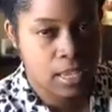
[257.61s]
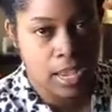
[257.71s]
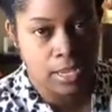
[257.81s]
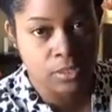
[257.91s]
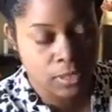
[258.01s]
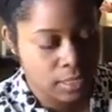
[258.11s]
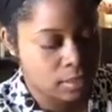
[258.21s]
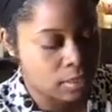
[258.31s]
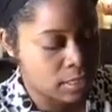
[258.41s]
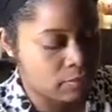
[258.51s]
I
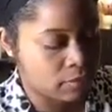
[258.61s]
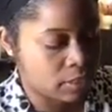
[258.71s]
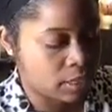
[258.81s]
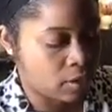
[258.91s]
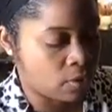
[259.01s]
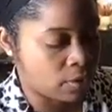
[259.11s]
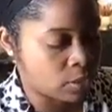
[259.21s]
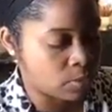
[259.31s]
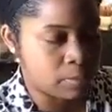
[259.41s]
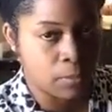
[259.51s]
definitely like
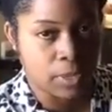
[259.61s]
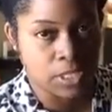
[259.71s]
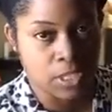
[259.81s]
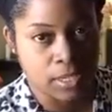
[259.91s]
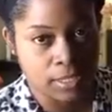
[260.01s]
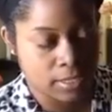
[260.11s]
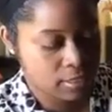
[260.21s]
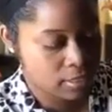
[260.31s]
orange with my white chocolate.